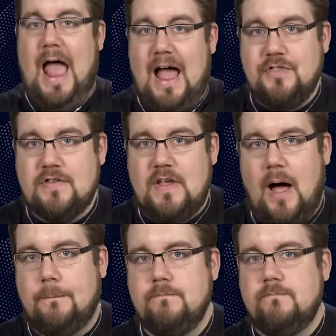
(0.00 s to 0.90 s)
At the
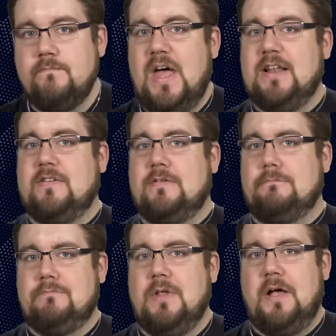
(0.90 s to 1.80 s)
top,
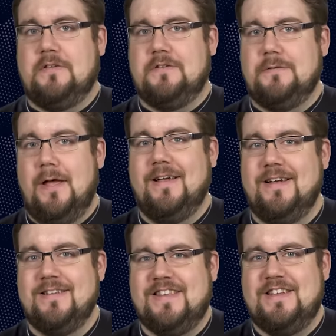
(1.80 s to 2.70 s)
that's us,
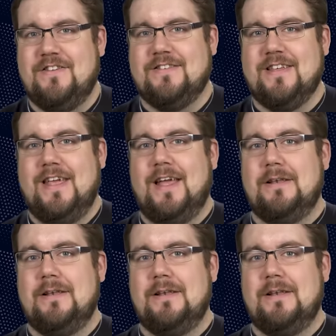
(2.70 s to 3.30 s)
TGC,